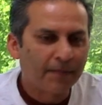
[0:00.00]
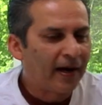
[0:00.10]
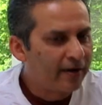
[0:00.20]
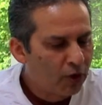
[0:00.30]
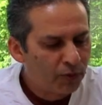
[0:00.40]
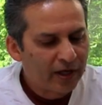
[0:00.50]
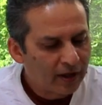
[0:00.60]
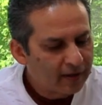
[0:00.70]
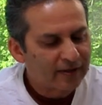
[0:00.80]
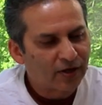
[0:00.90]
up, I know we're
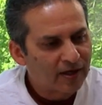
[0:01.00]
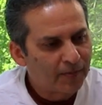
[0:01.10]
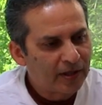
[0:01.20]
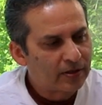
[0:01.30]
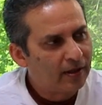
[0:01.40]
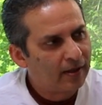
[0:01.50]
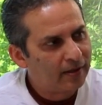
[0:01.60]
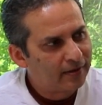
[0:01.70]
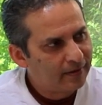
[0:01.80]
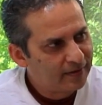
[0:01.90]
not going to talk about
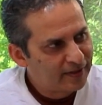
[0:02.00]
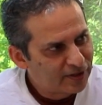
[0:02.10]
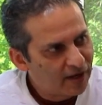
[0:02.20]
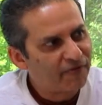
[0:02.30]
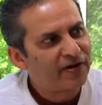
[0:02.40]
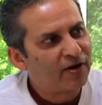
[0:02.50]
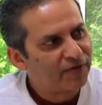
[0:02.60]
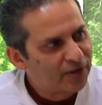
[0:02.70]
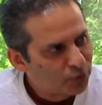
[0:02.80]
the discovery of a